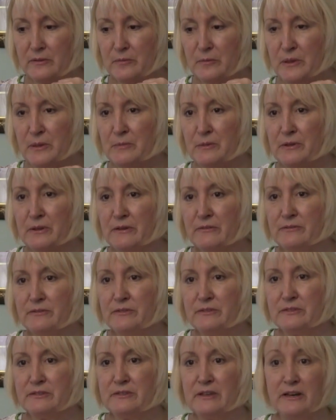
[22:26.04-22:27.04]
people
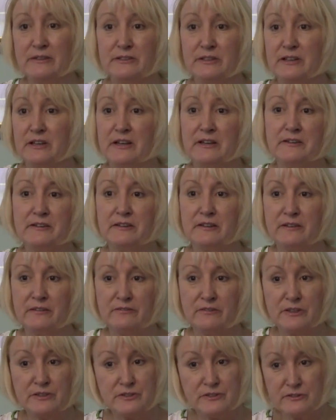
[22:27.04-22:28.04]
have not done anything
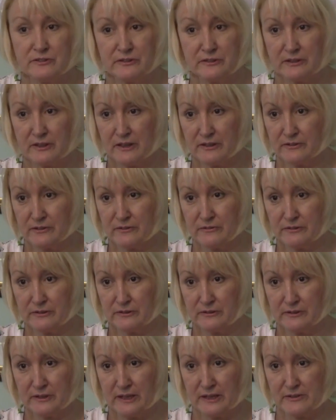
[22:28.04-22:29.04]
conventional and gotten
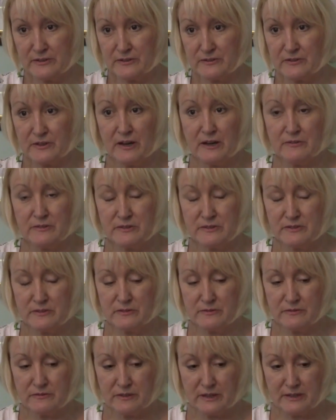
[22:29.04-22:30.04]
over cancer, thousands
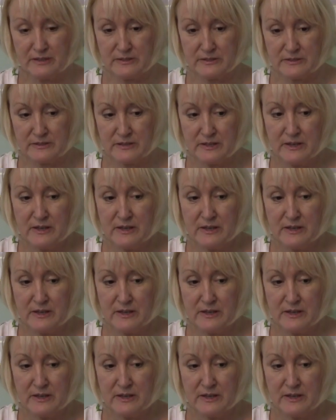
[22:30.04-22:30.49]
of cases.